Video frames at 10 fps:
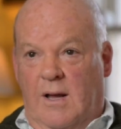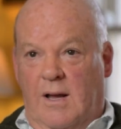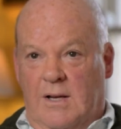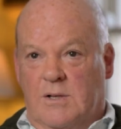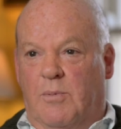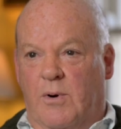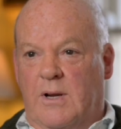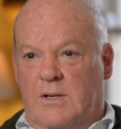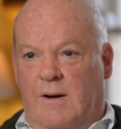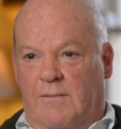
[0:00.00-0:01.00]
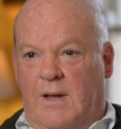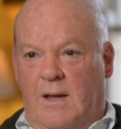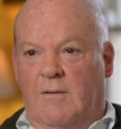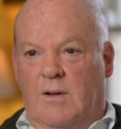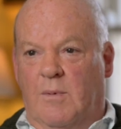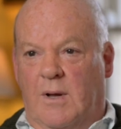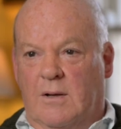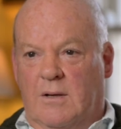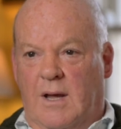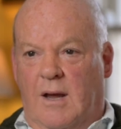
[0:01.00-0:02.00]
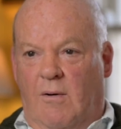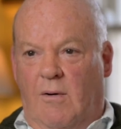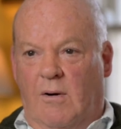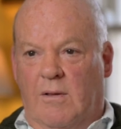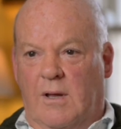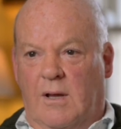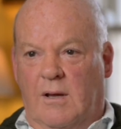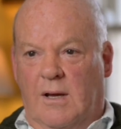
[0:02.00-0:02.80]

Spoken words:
It's a pretty tough gig to be a carer, I think.